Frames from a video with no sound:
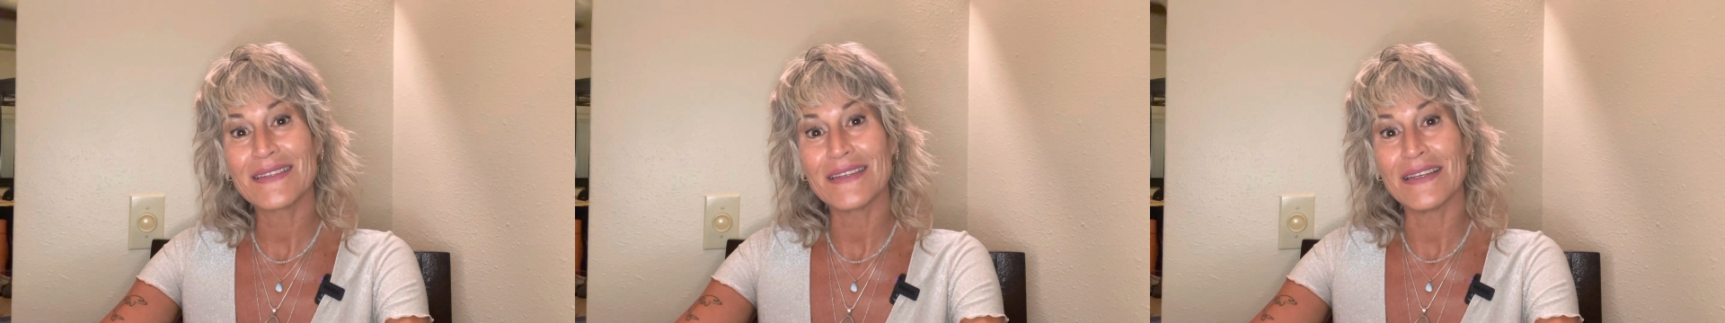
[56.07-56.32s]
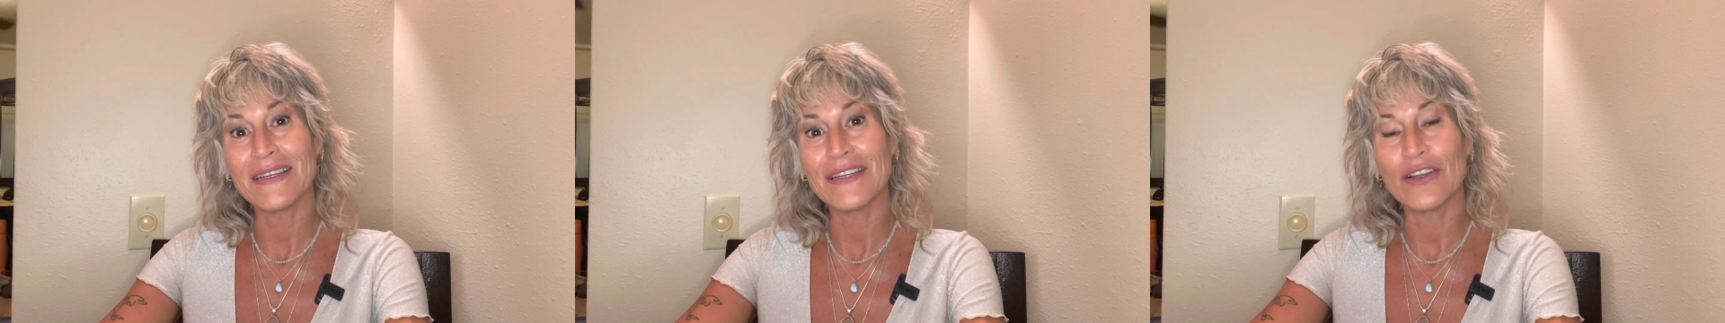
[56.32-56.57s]

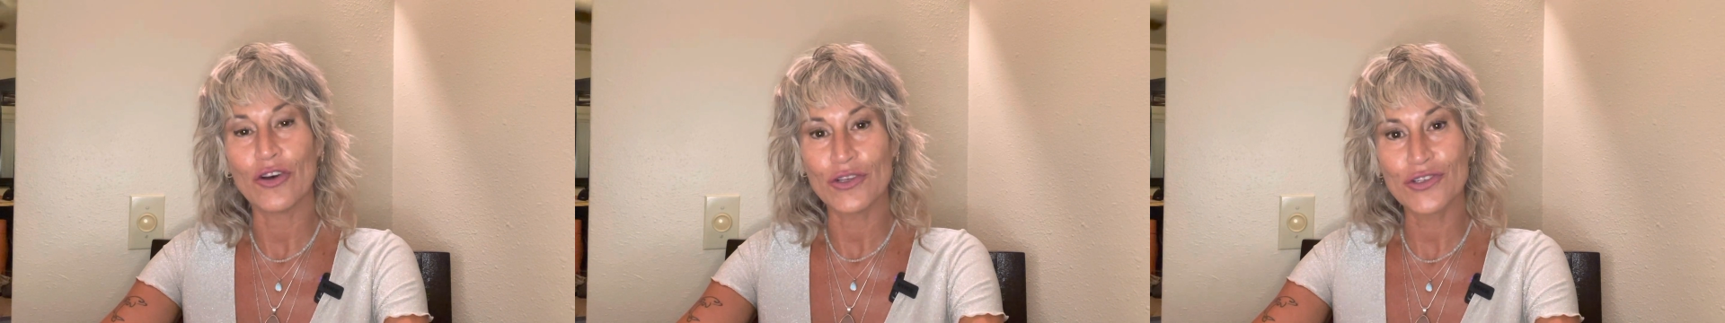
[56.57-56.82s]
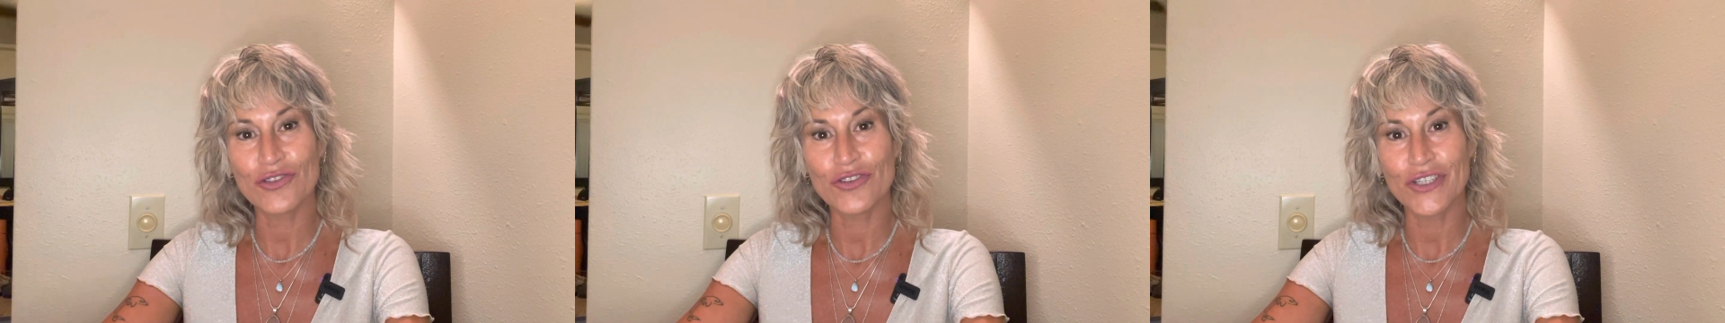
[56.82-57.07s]
in
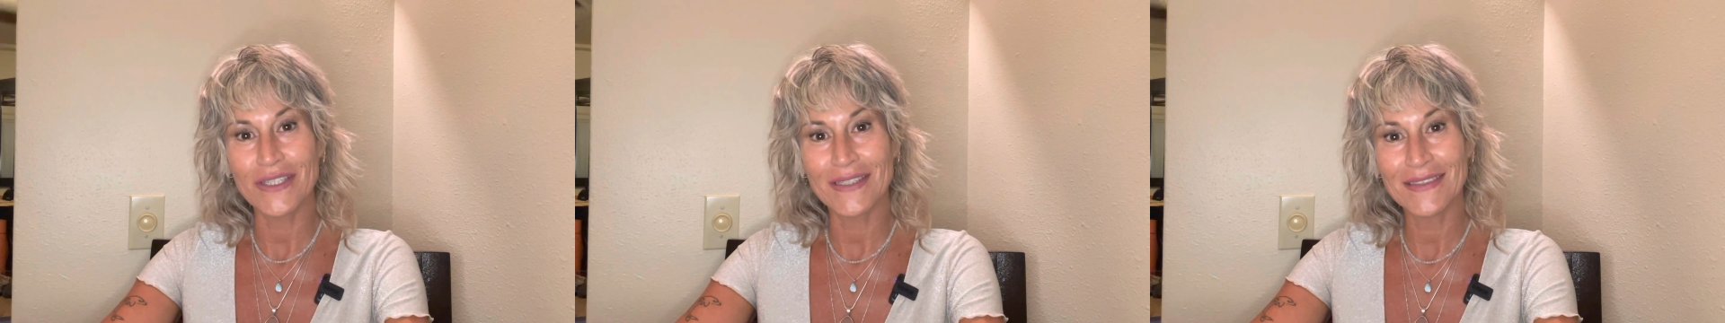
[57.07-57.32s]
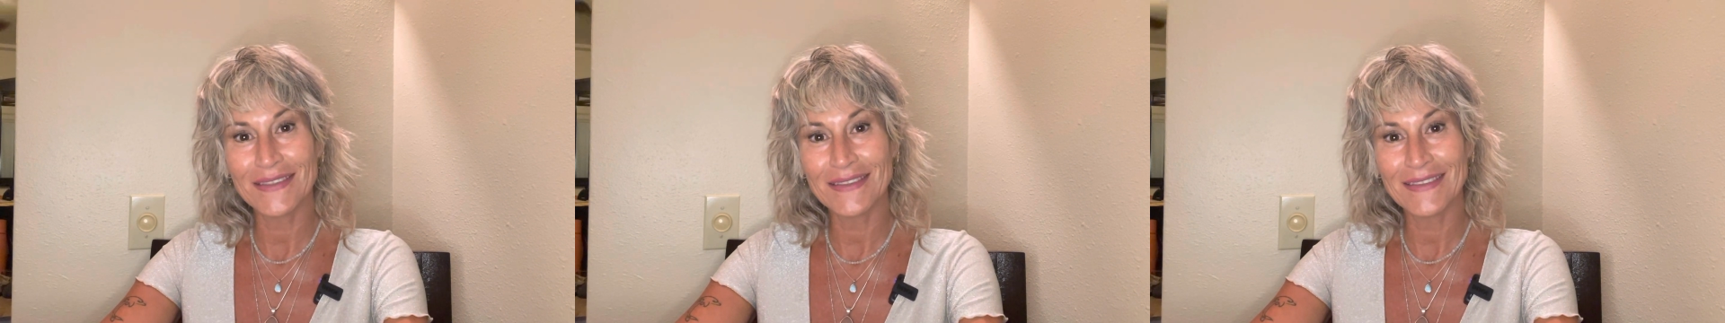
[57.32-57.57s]

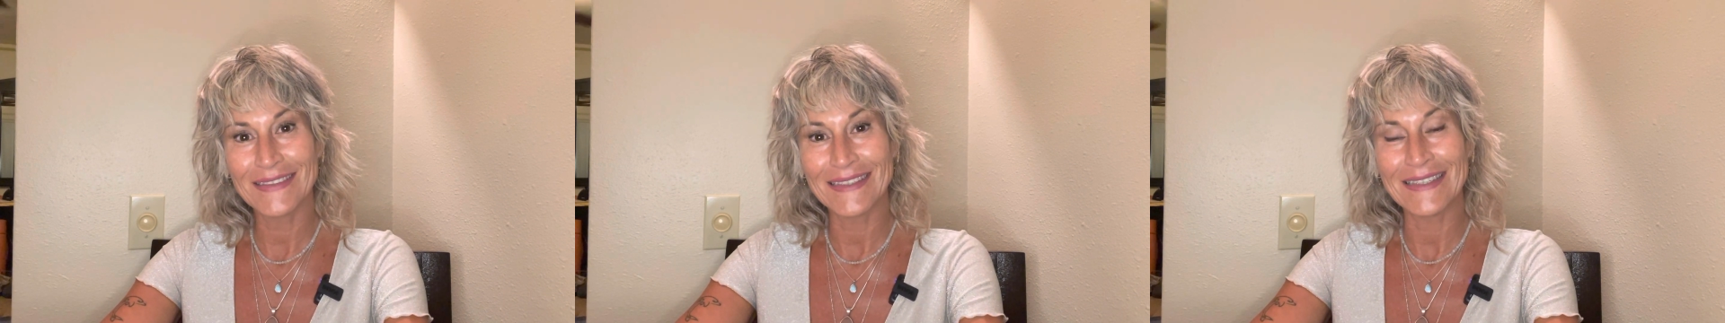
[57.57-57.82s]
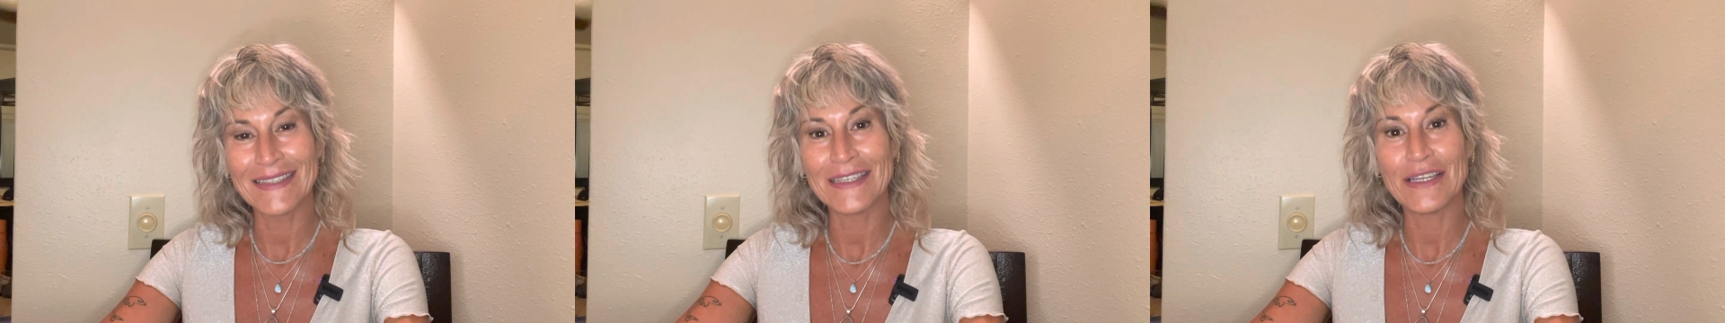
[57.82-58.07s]
Austria,
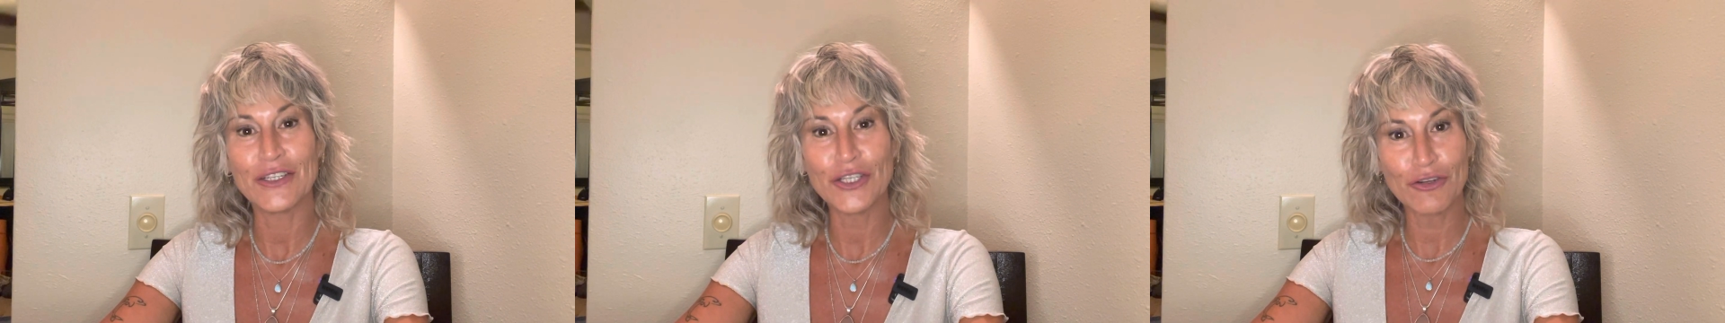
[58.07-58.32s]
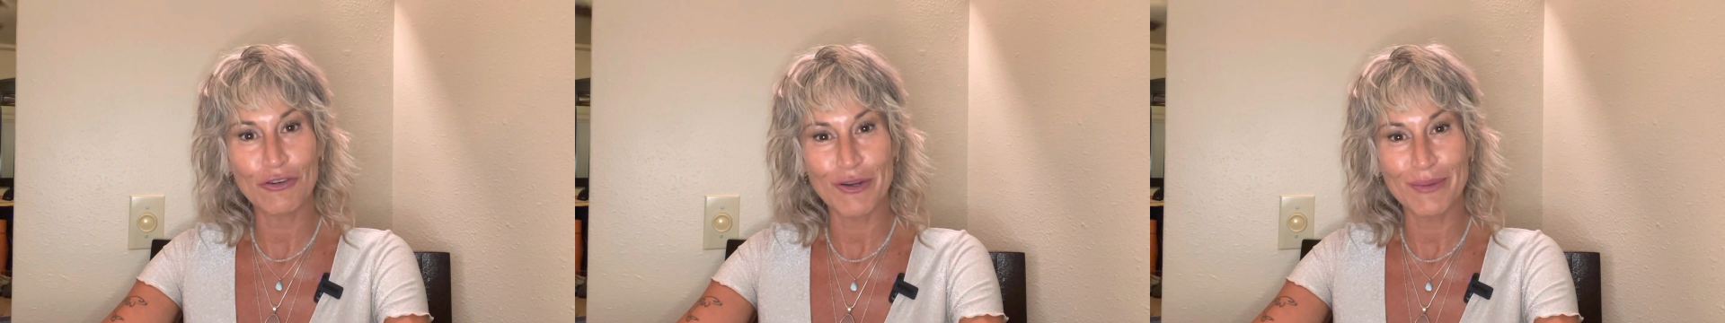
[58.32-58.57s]
in
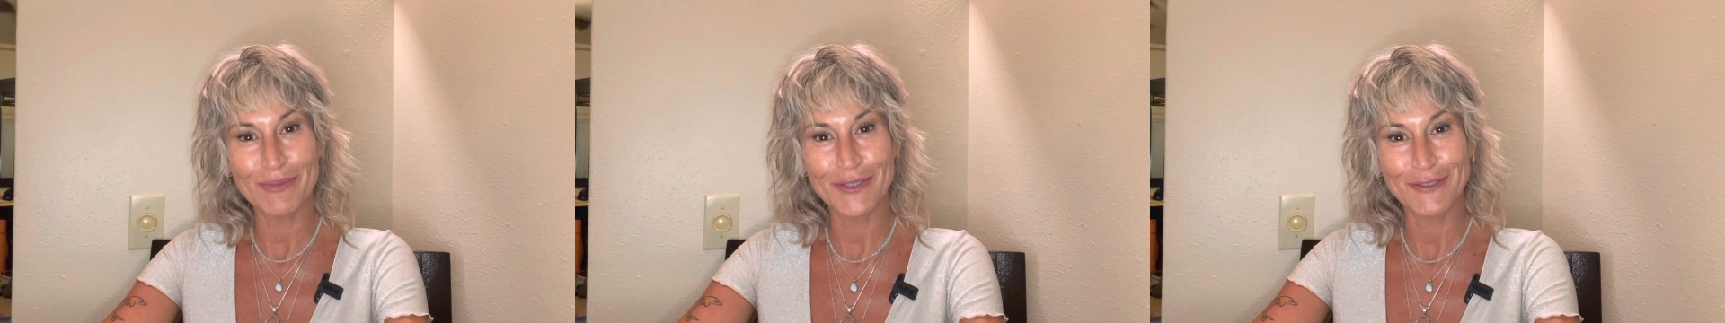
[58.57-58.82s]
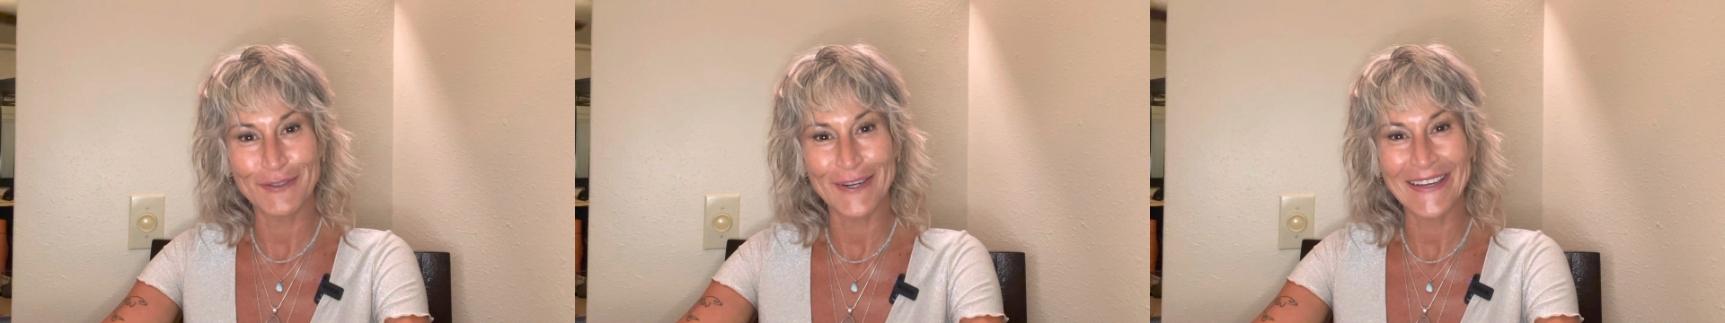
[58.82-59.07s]
Europe,
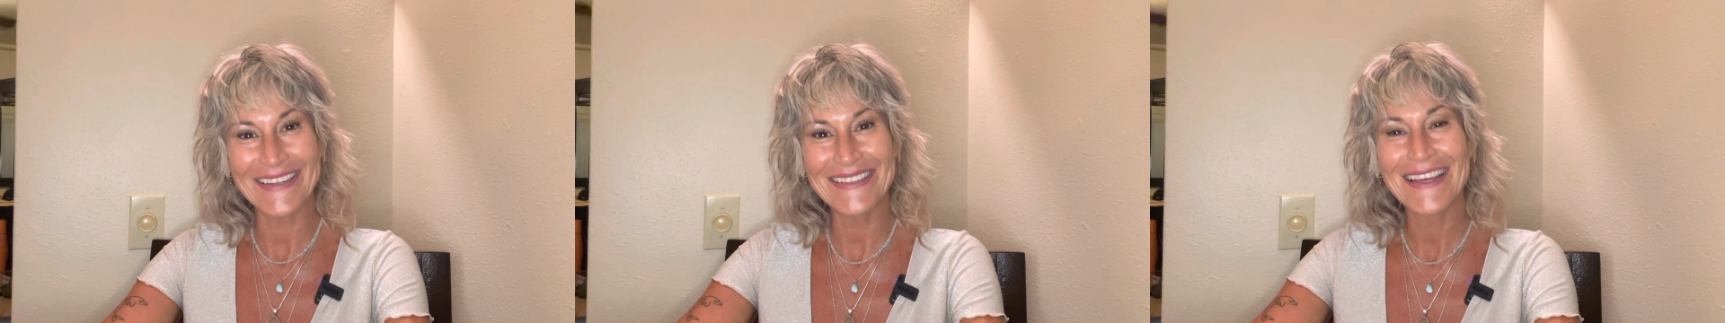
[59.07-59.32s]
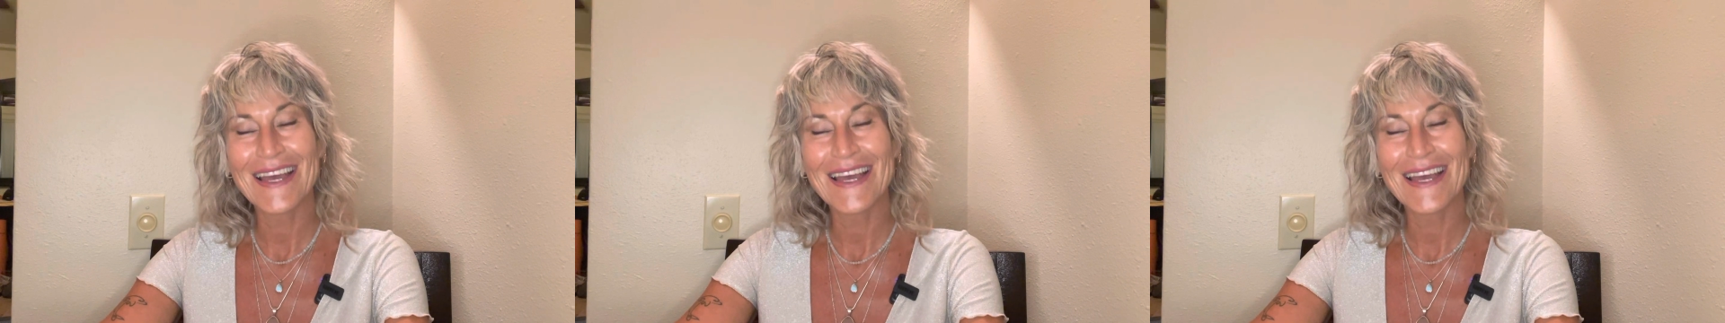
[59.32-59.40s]
right?